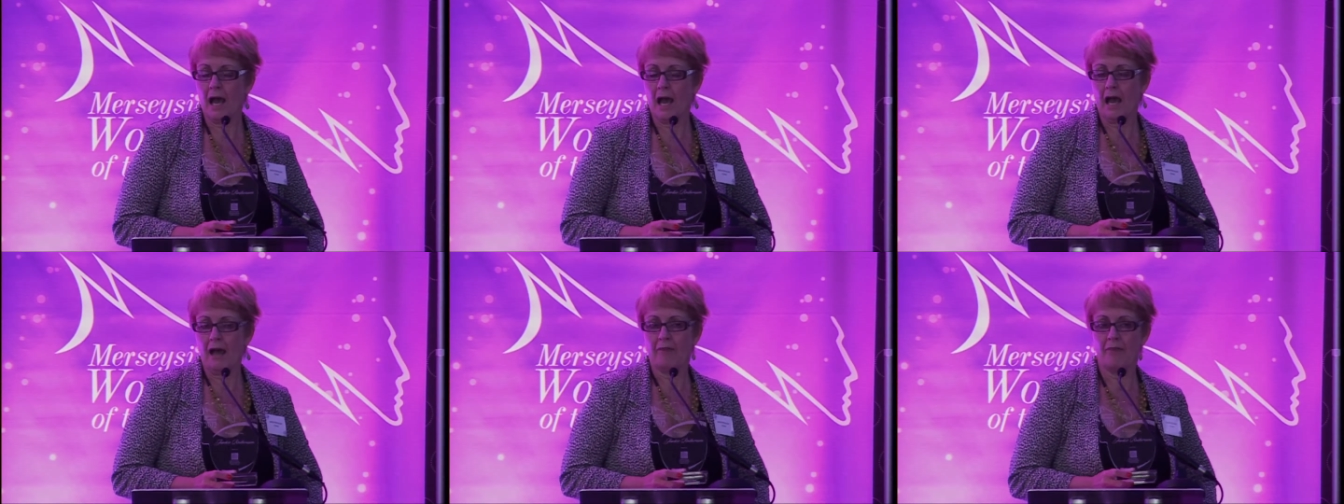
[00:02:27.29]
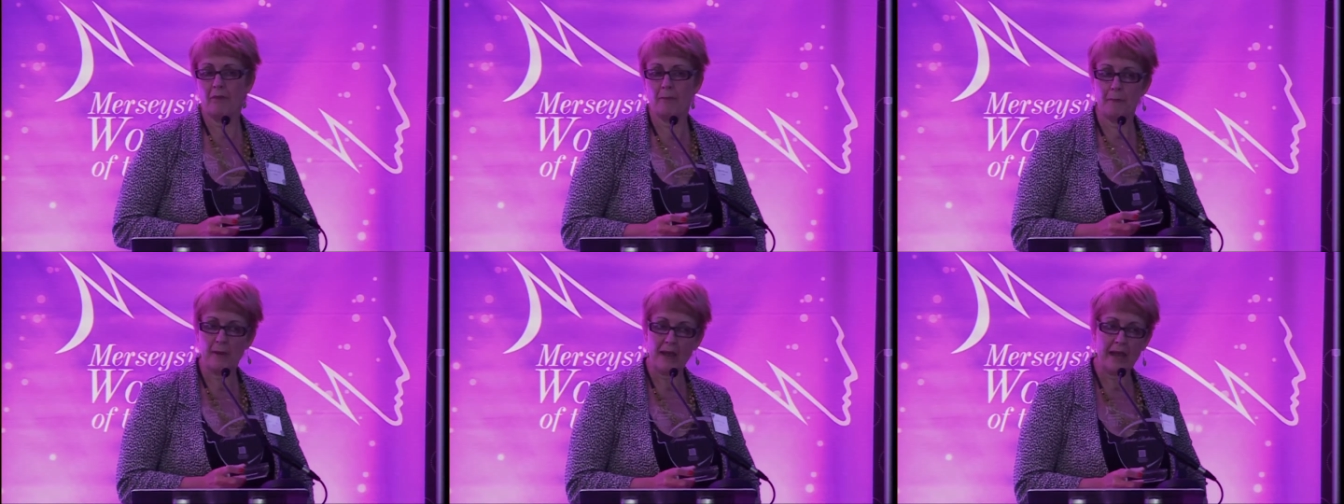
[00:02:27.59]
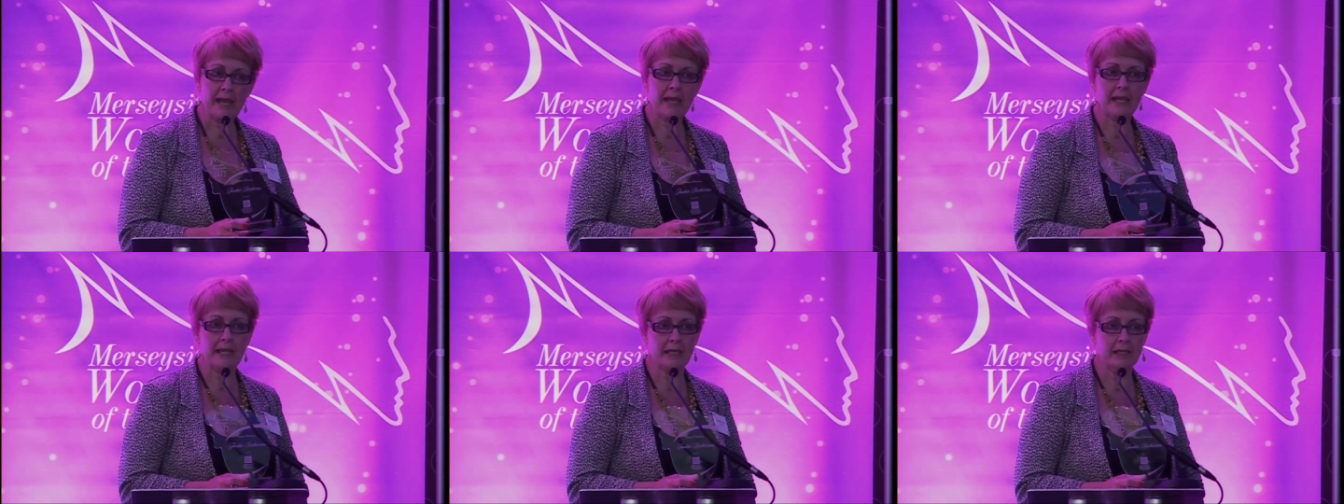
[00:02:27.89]
and the
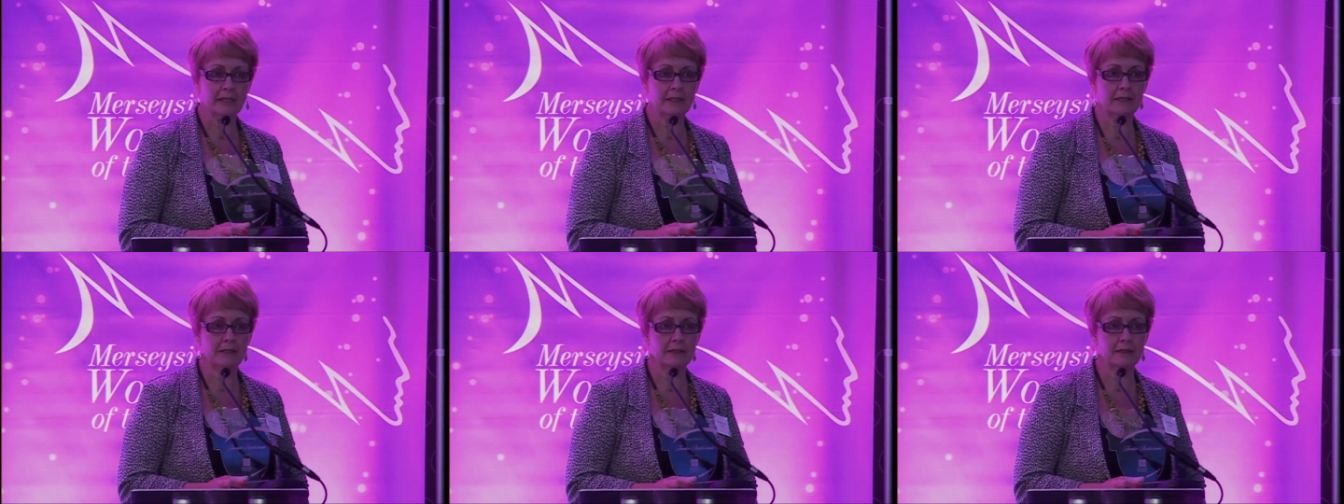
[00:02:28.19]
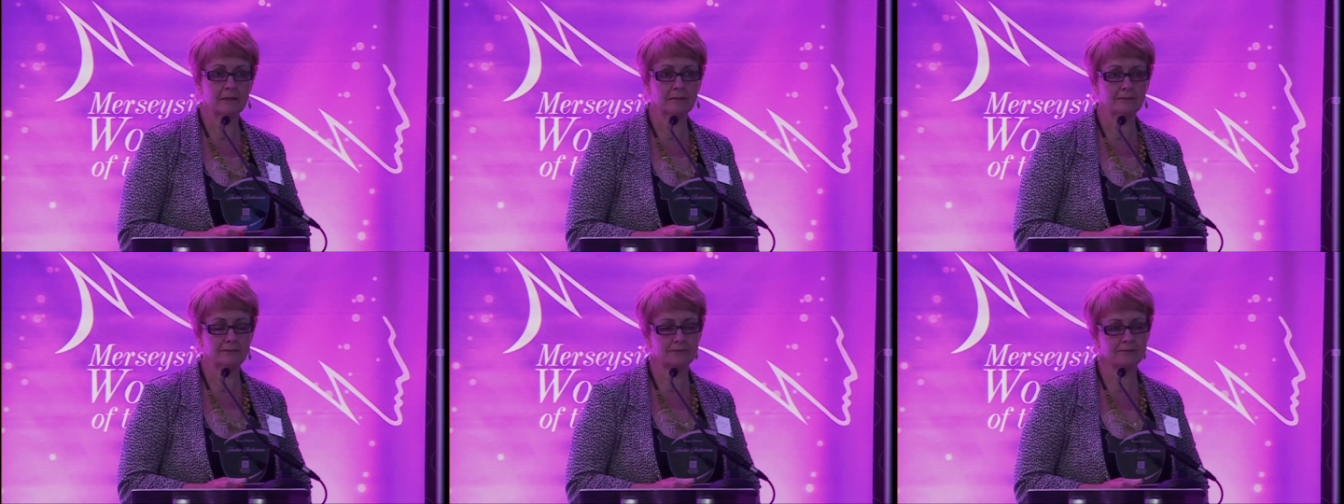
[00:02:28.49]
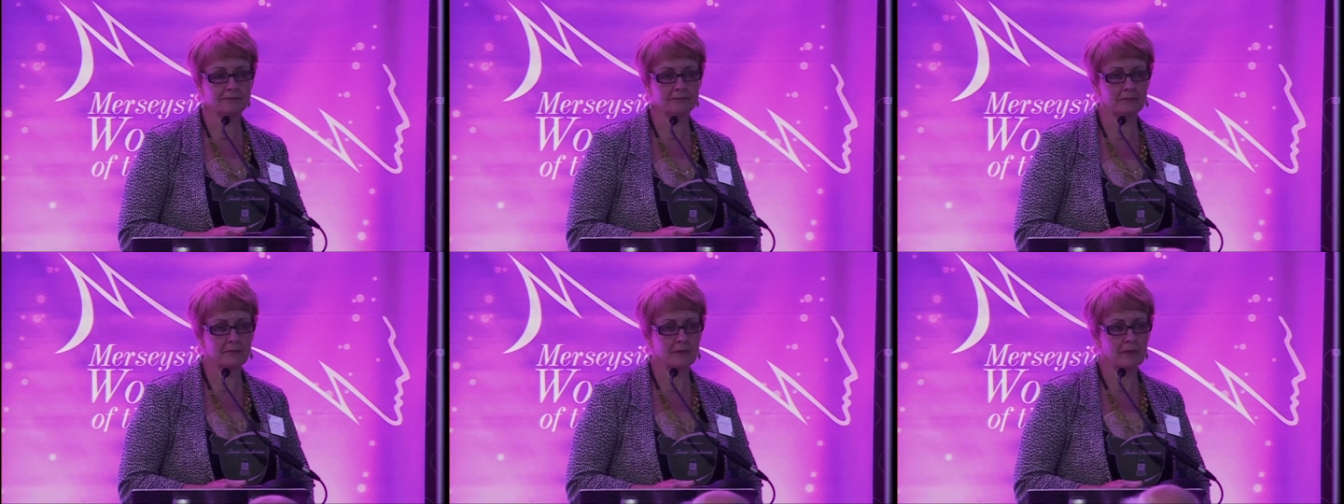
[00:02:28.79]
pain
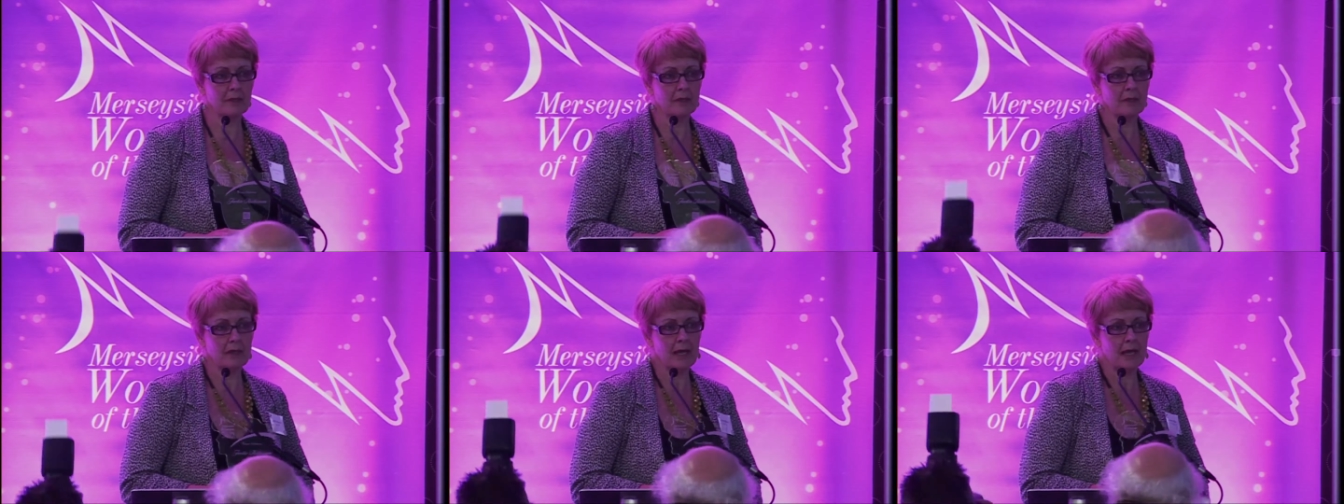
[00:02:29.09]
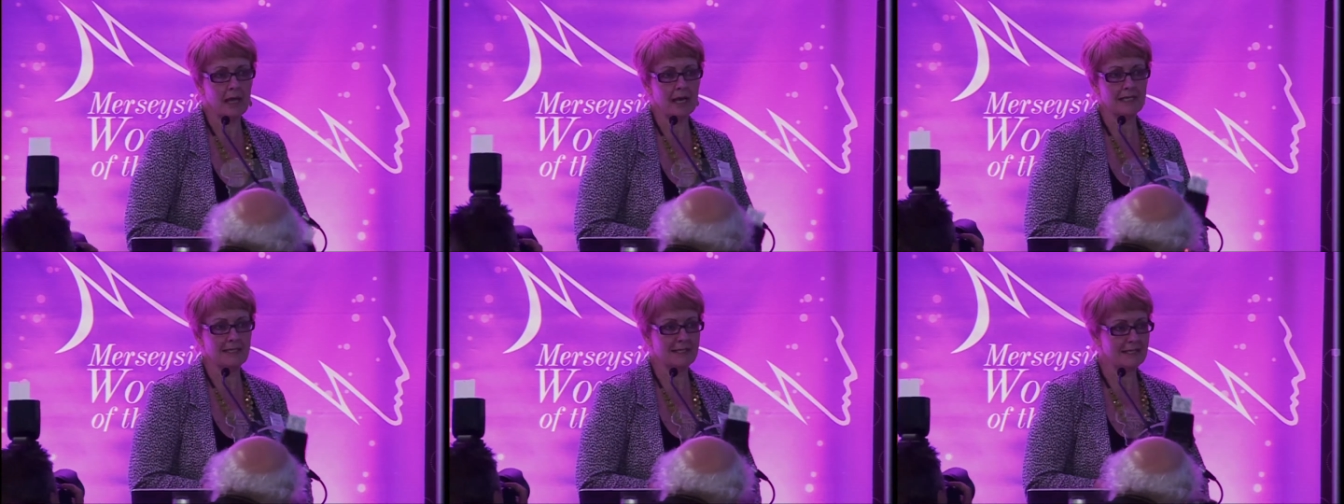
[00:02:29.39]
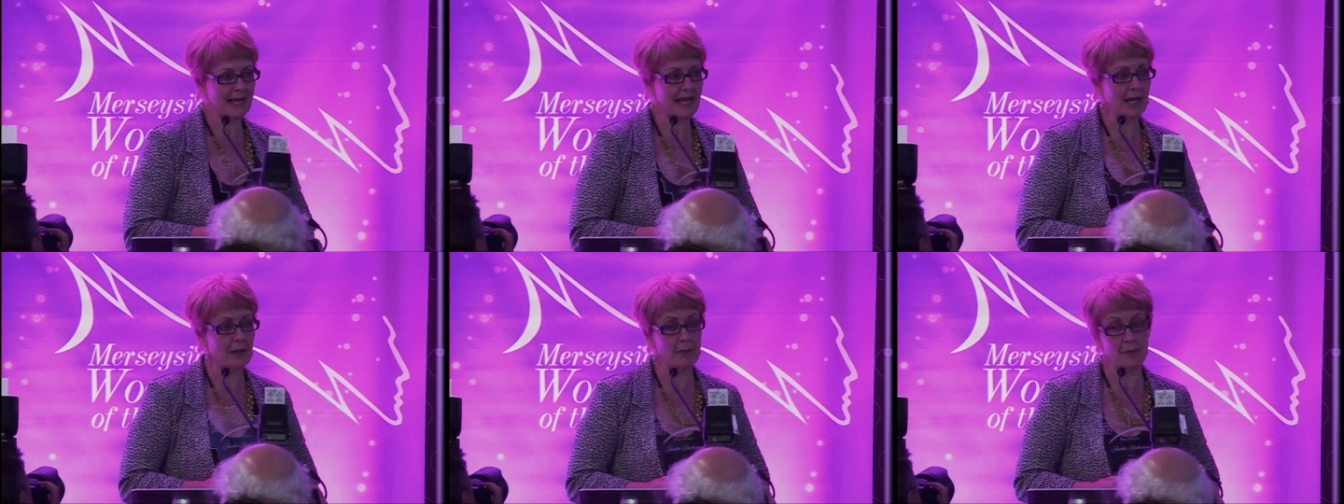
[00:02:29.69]
has
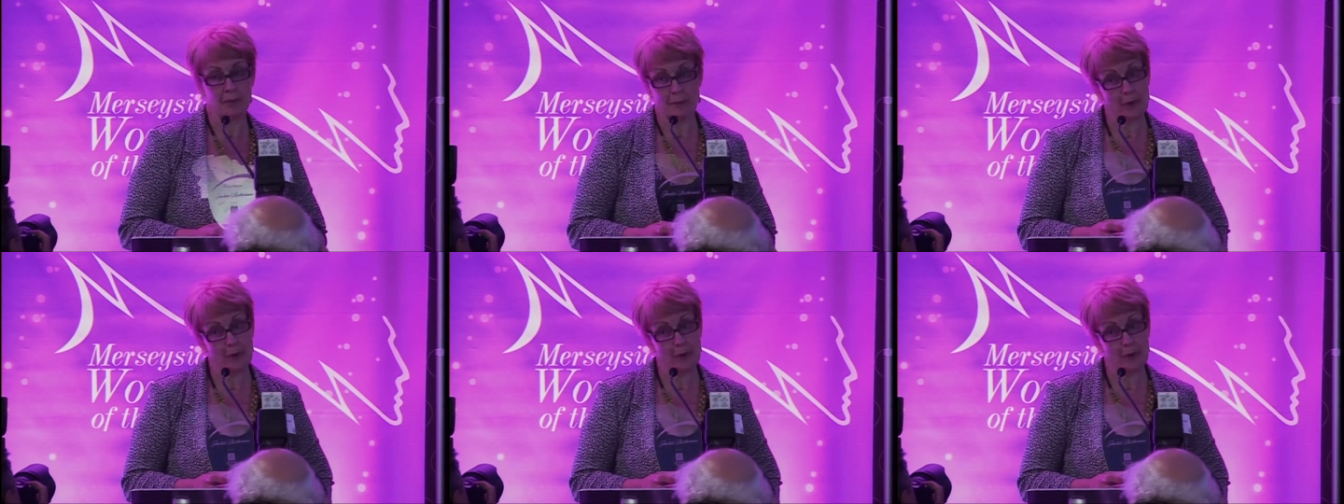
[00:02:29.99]
now a